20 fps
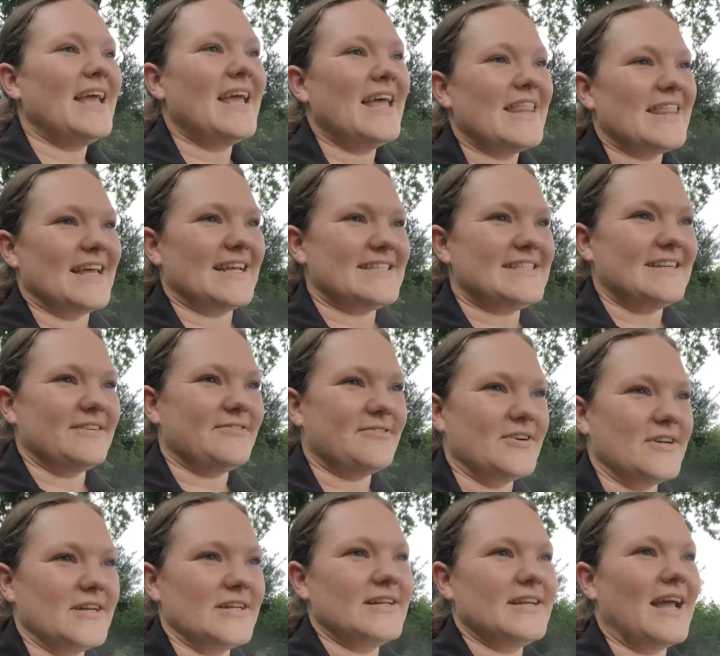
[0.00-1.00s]
That's
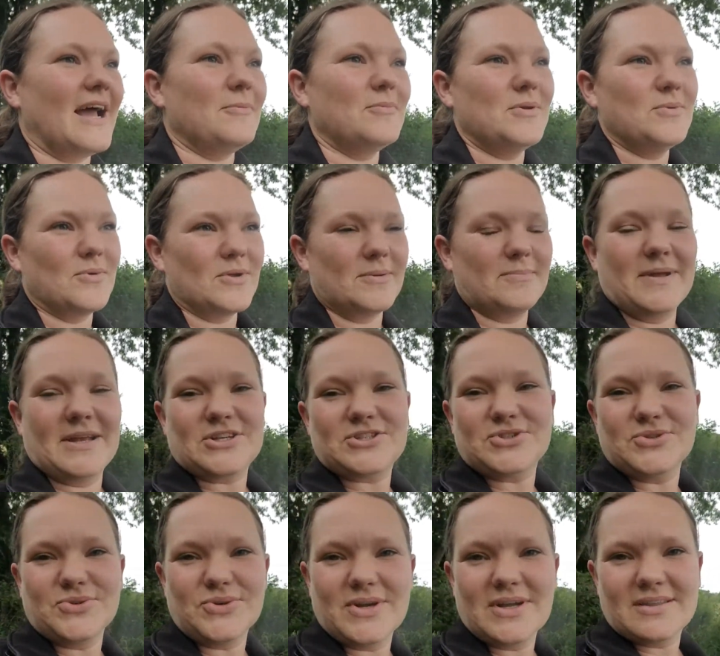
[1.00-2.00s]
different, and we want to make
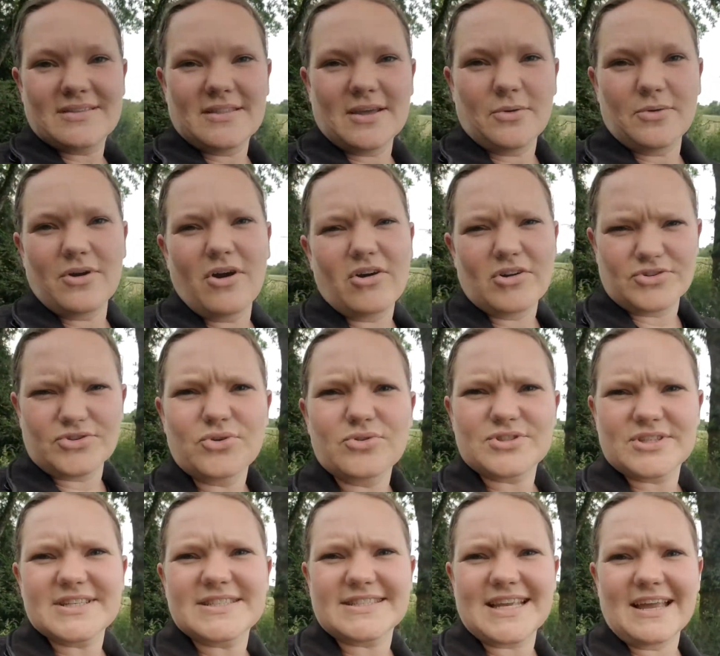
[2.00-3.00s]
sure that our
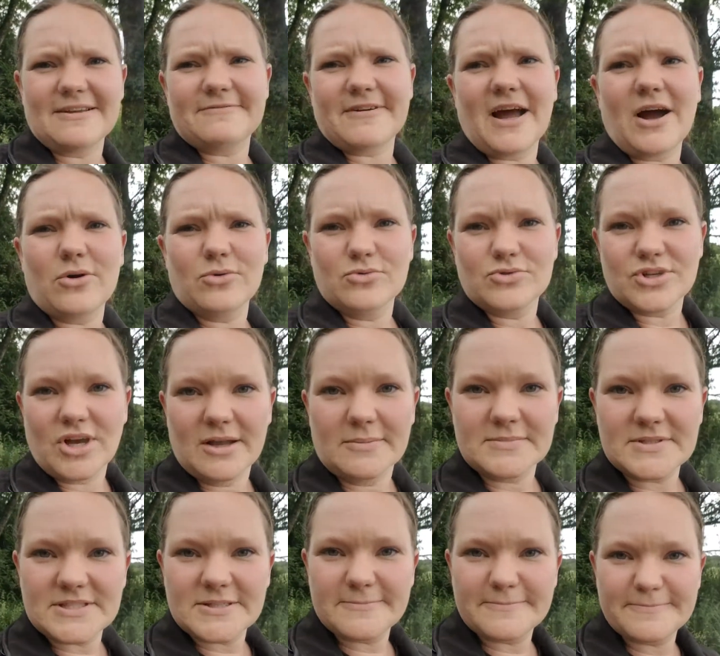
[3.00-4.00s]
dogs are safe at all
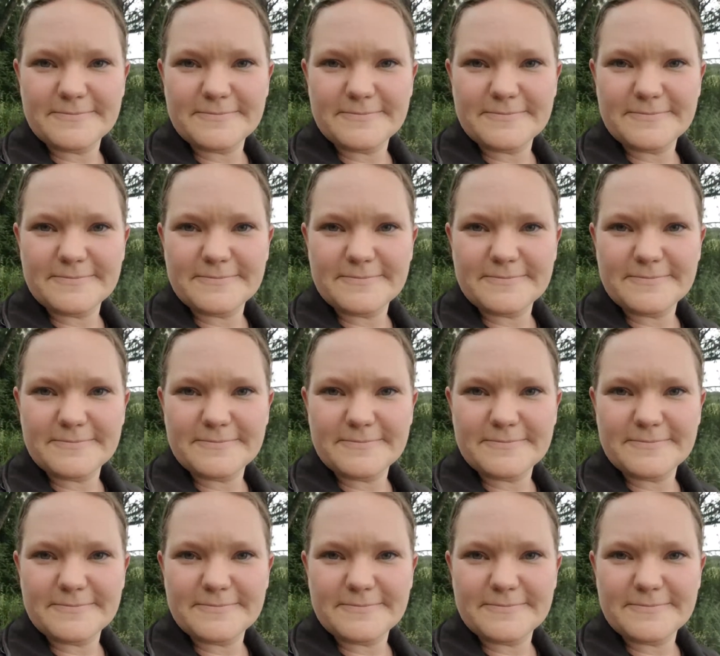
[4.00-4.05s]
times.